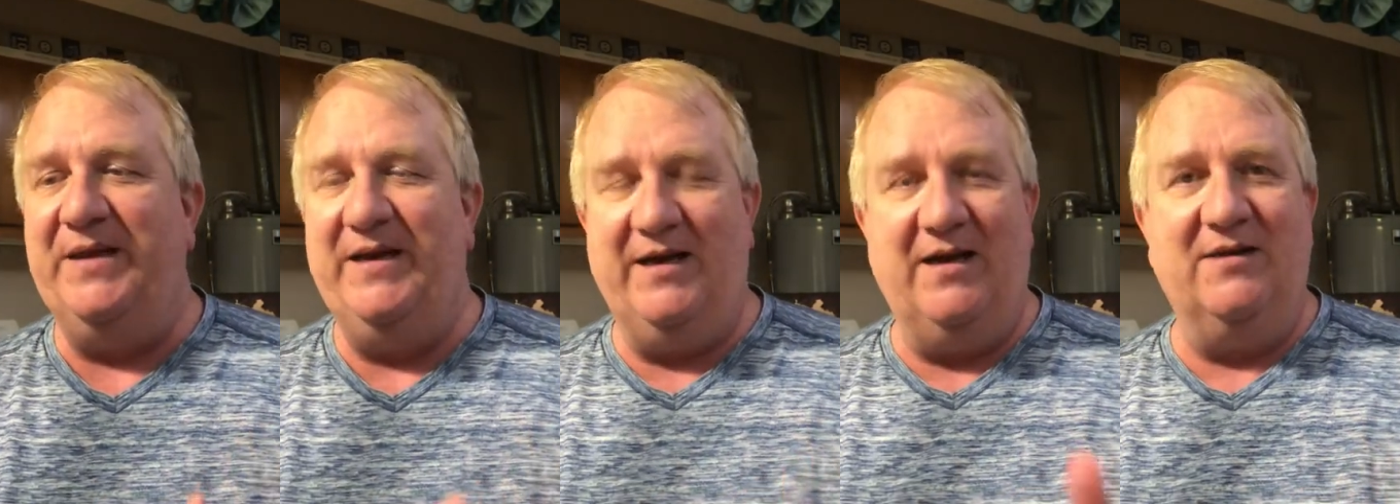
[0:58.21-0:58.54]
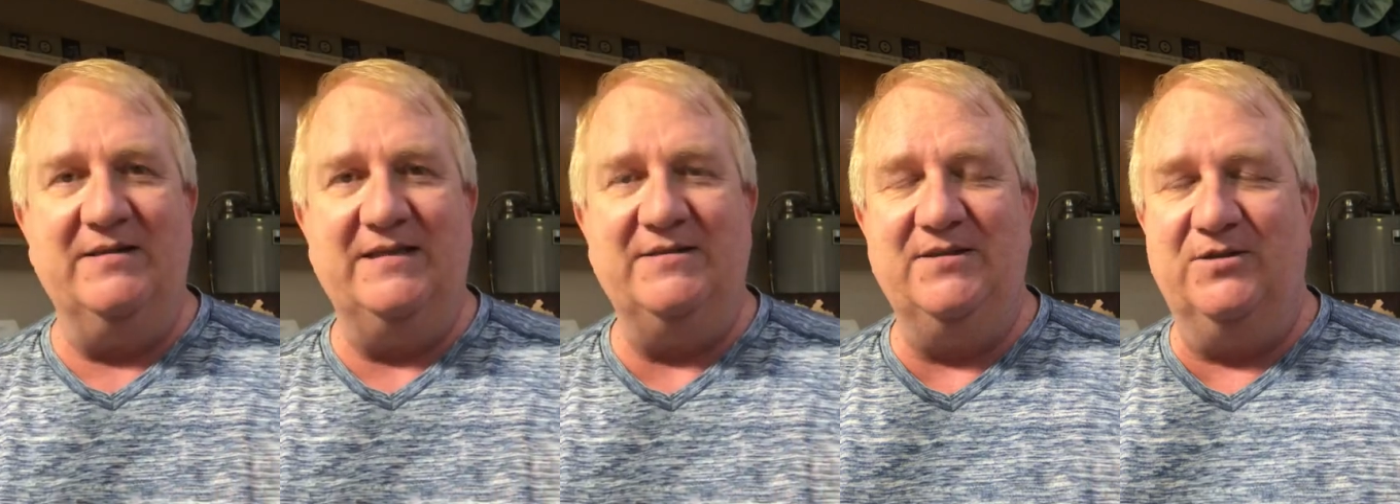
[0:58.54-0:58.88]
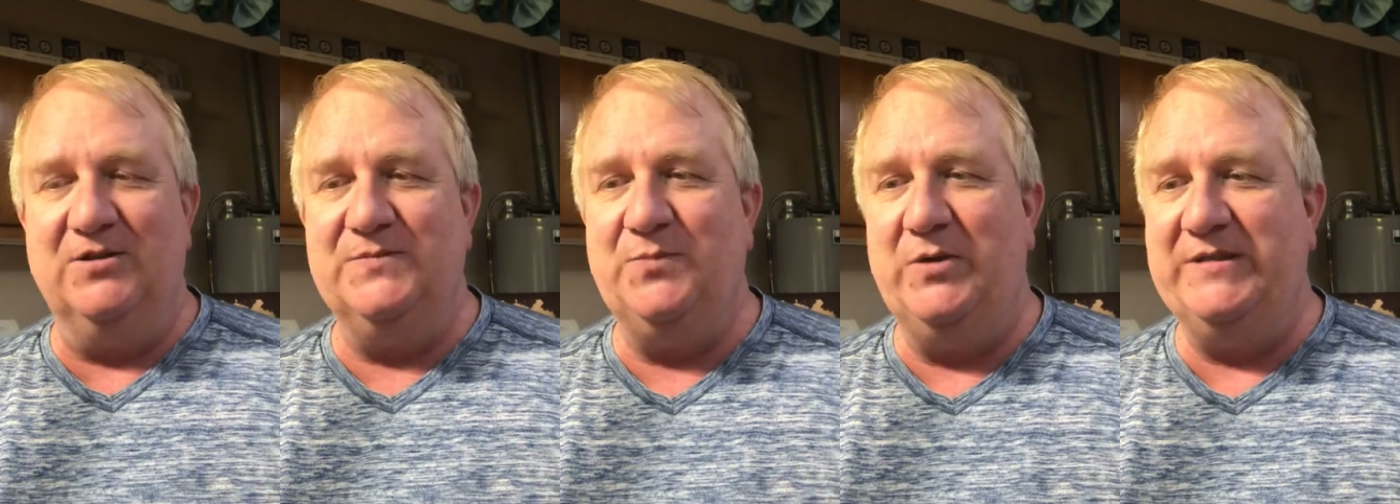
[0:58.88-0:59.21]
And I'll get to
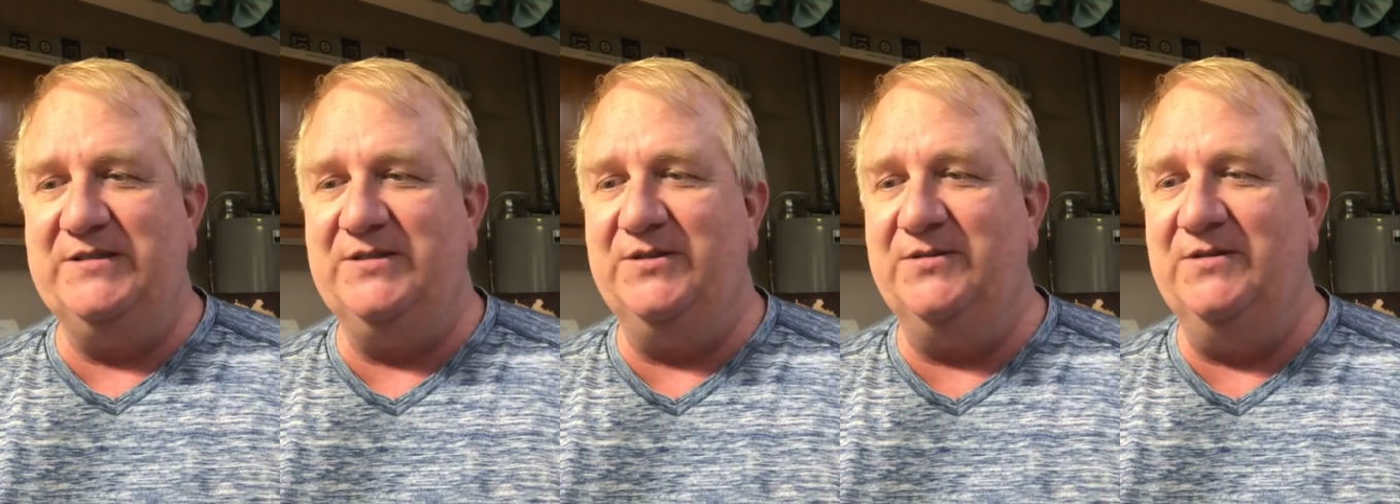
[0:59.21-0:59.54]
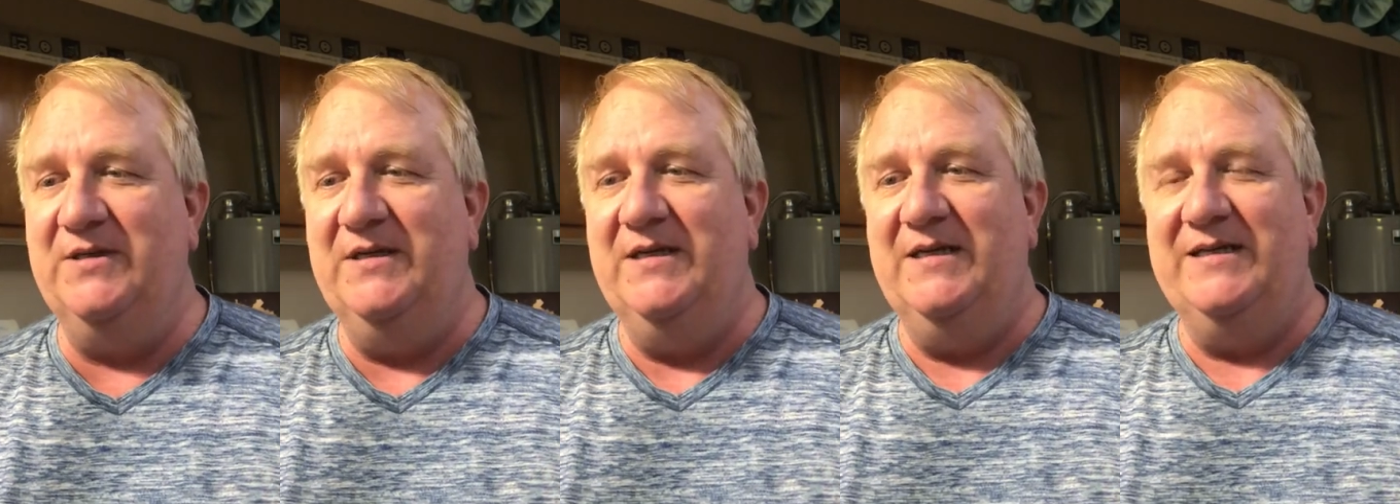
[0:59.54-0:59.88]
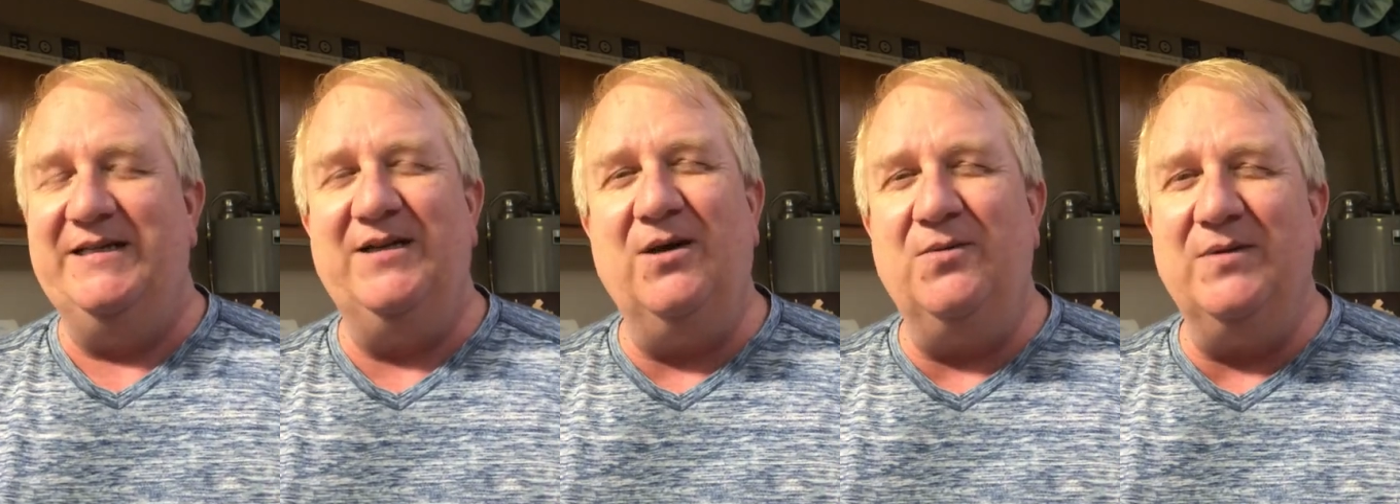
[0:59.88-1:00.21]
those points too.
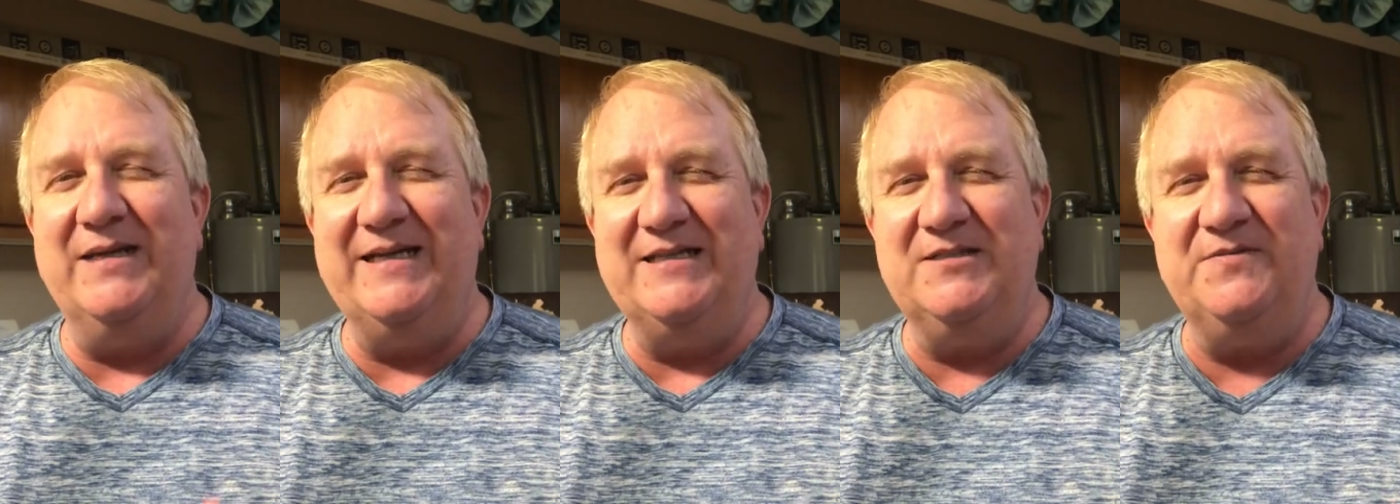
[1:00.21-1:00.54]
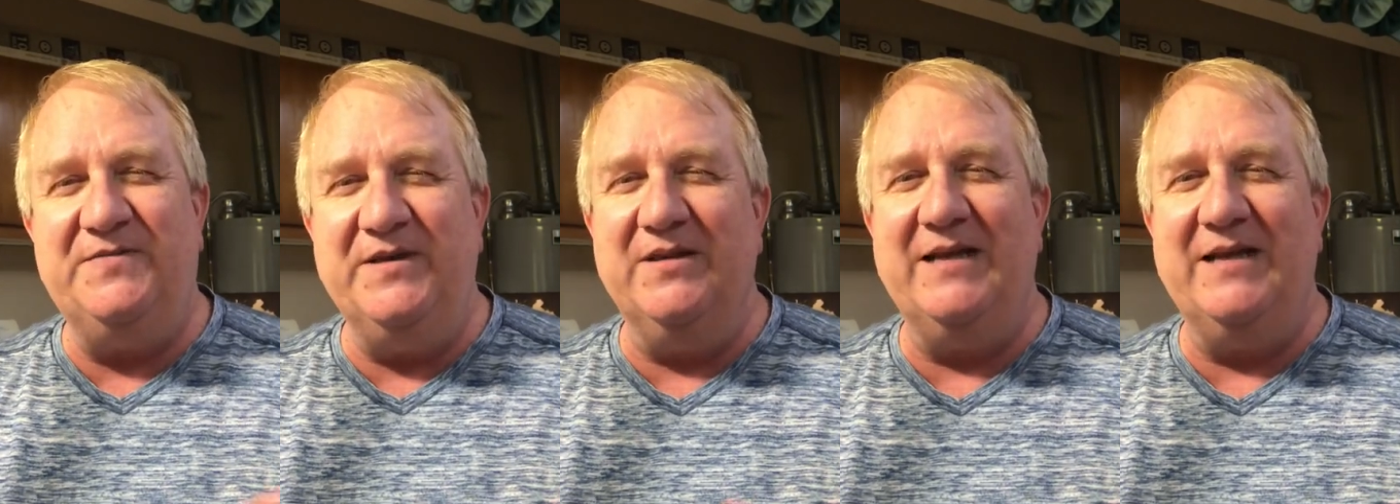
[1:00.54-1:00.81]
You don't really get to feel